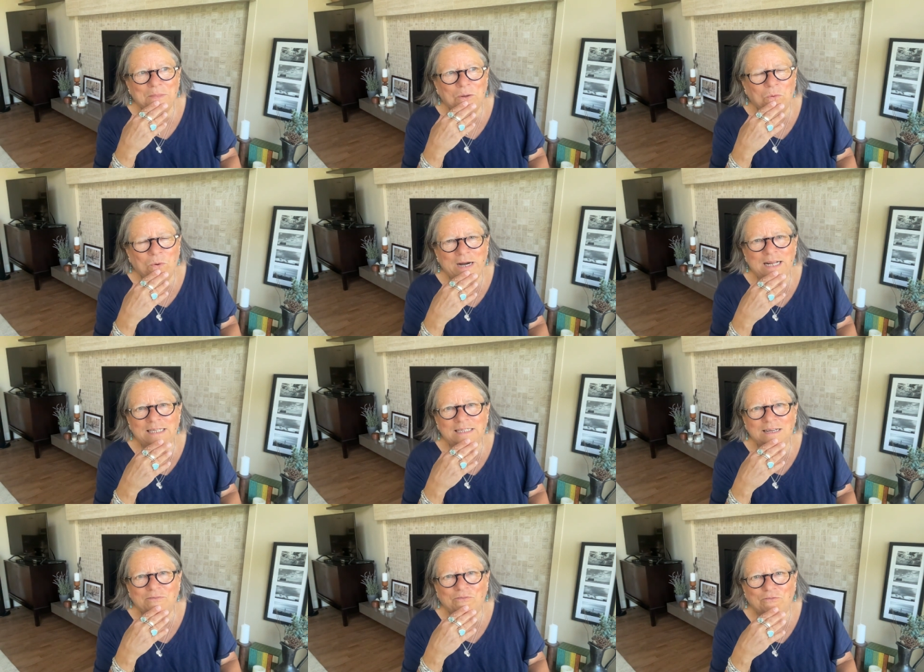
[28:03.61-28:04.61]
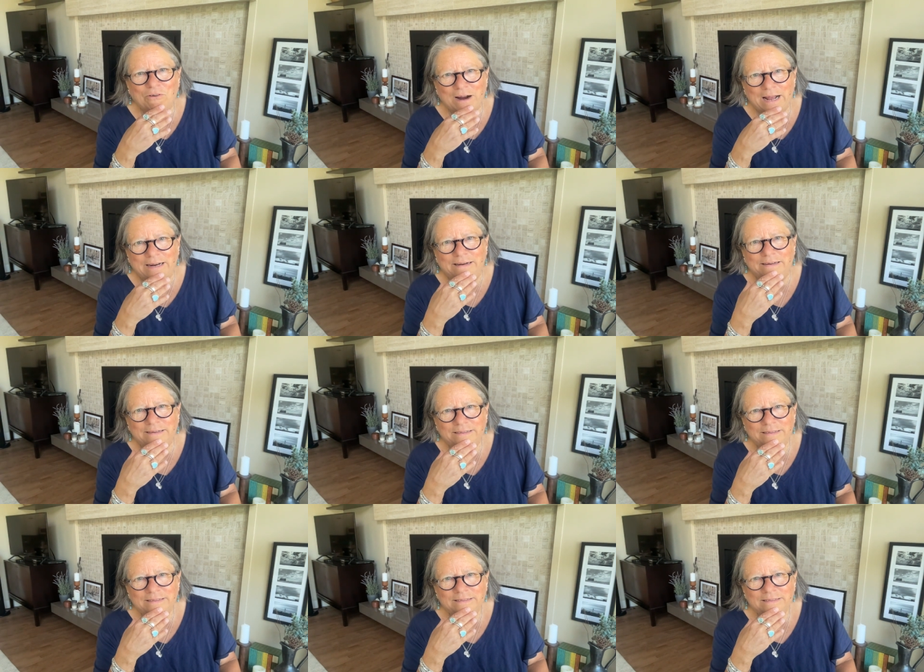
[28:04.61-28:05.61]
when it's a friend,
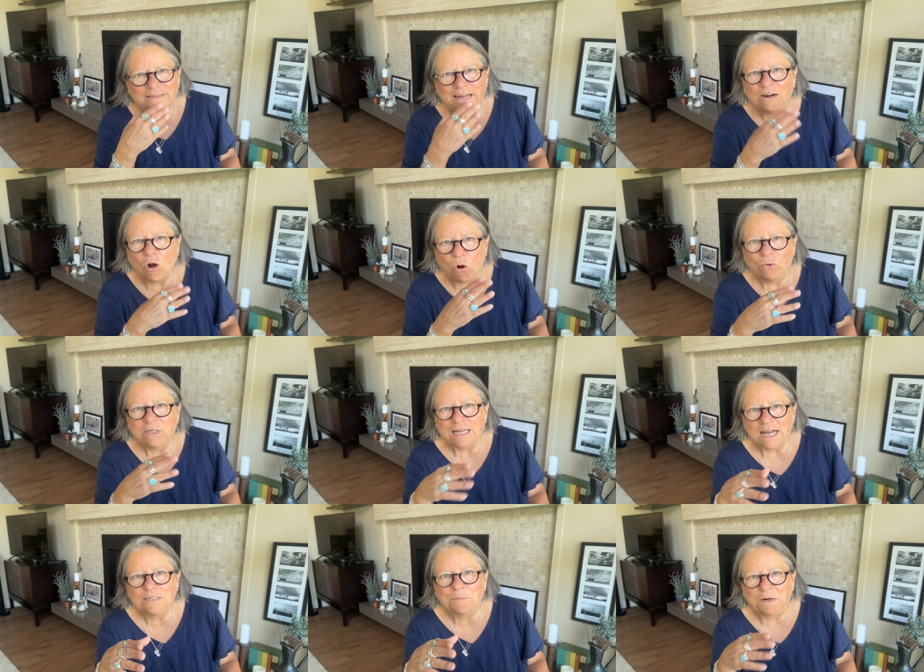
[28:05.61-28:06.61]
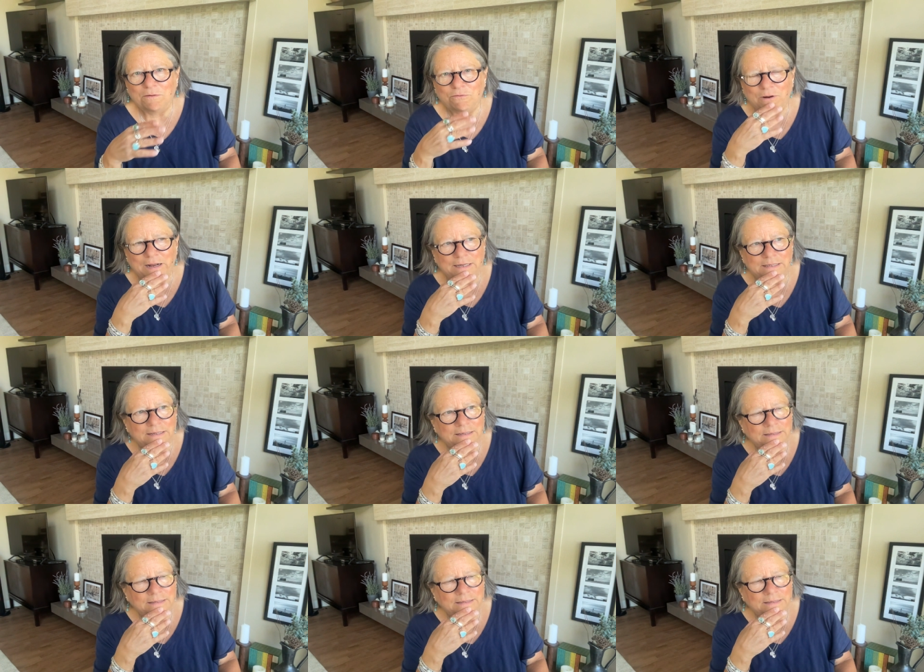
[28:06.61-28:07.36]
and always has been a friend,